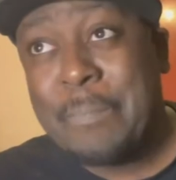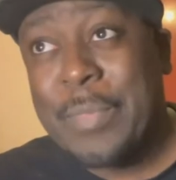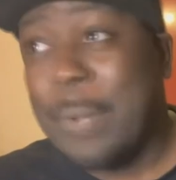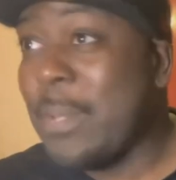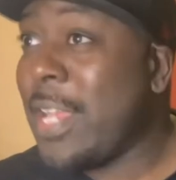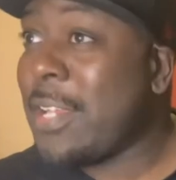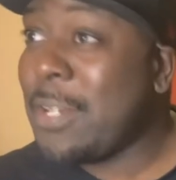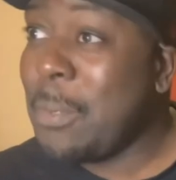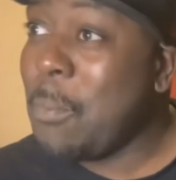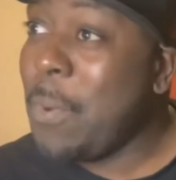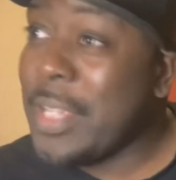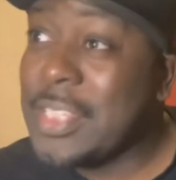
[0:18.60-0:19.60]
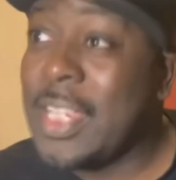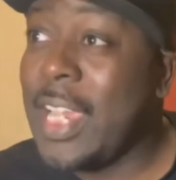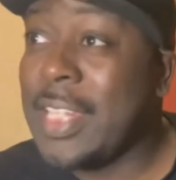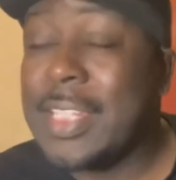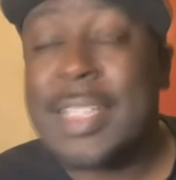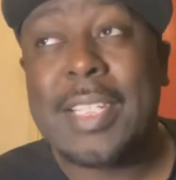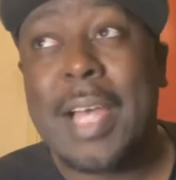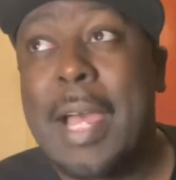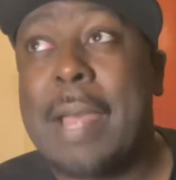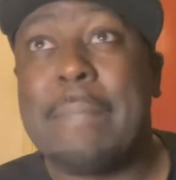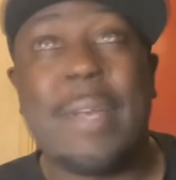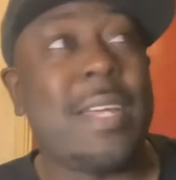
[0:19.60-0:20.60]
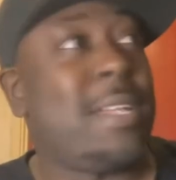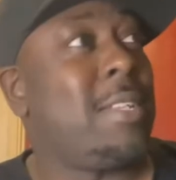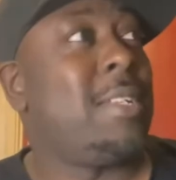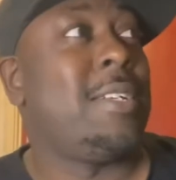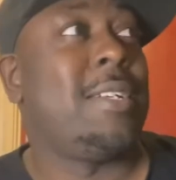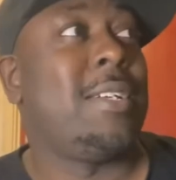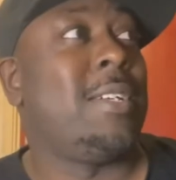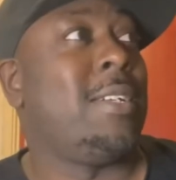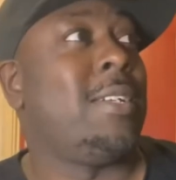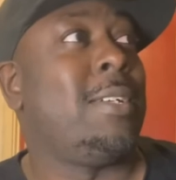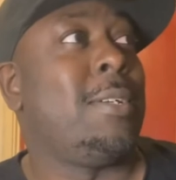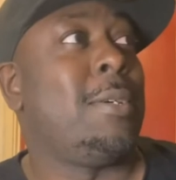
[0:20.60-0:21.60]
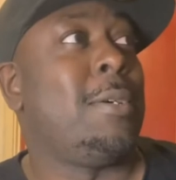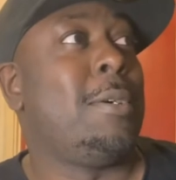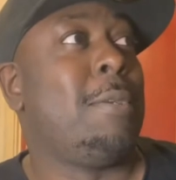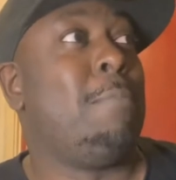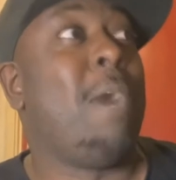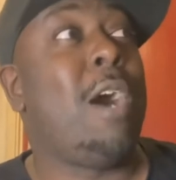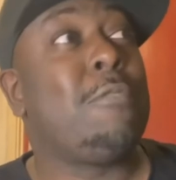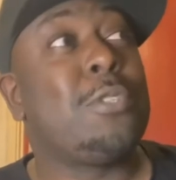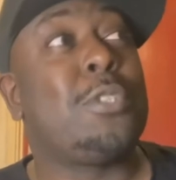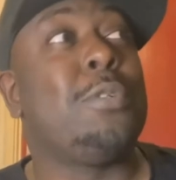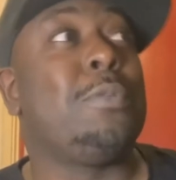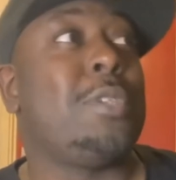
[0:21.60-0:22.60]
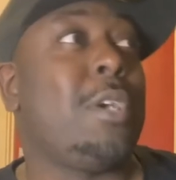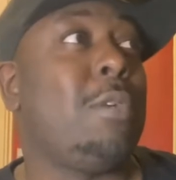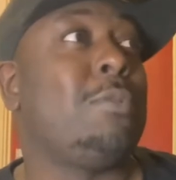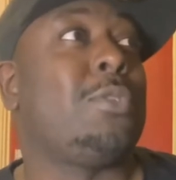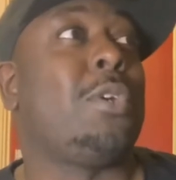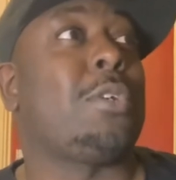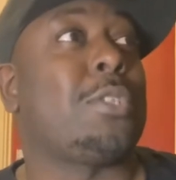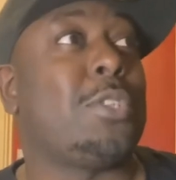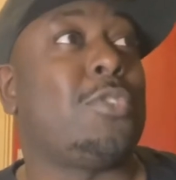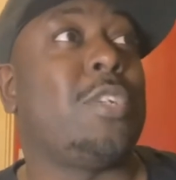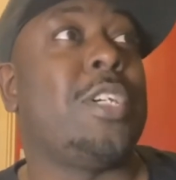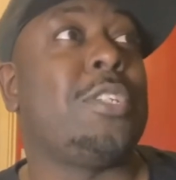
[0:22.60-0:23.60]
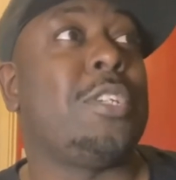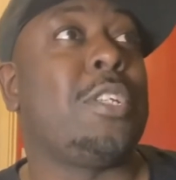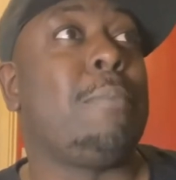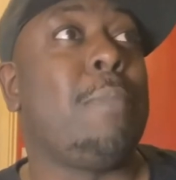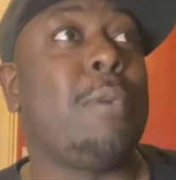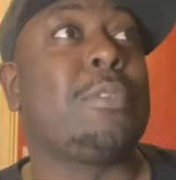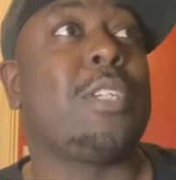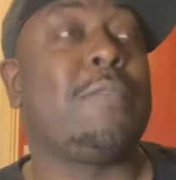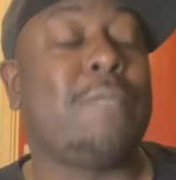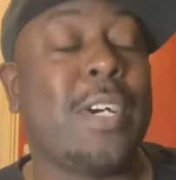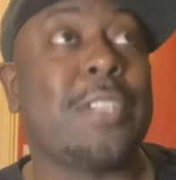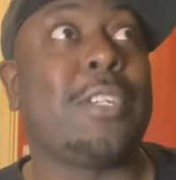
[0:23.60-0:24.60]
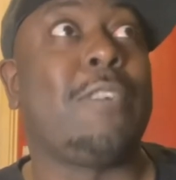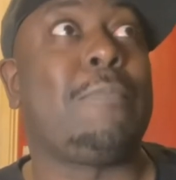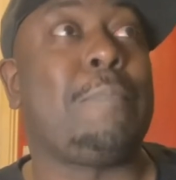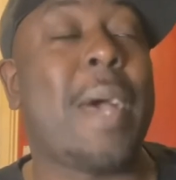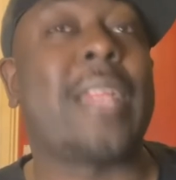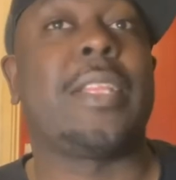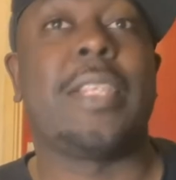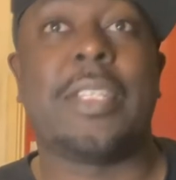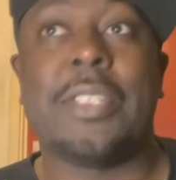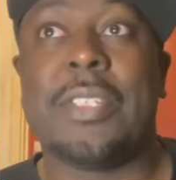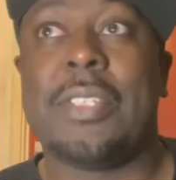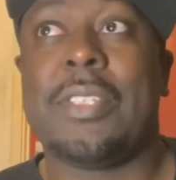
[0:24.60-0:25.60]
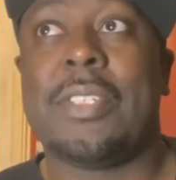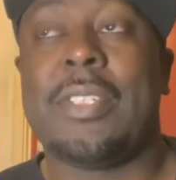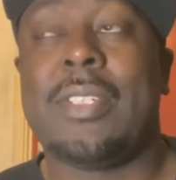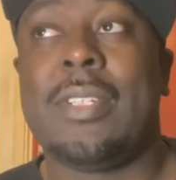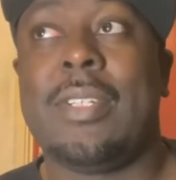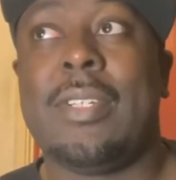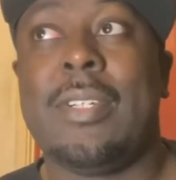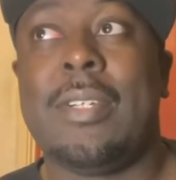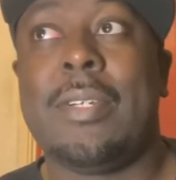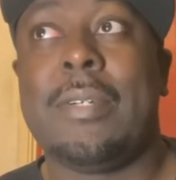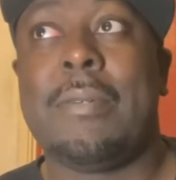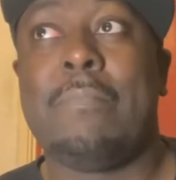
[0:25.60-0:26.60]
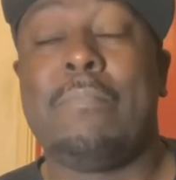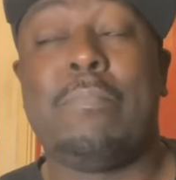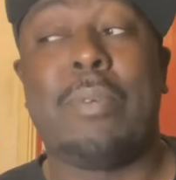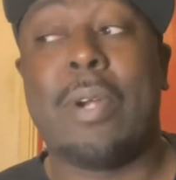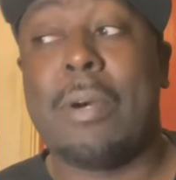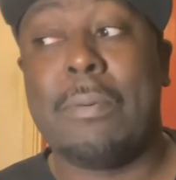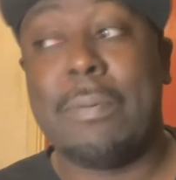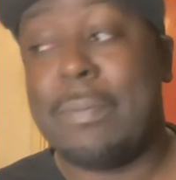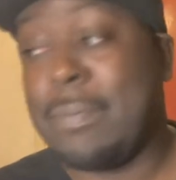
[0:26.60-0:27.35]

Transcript: and we ain't gonna waste any time, man. Marvel Studios Doctor Strange in the Multiverse of Madness, bro.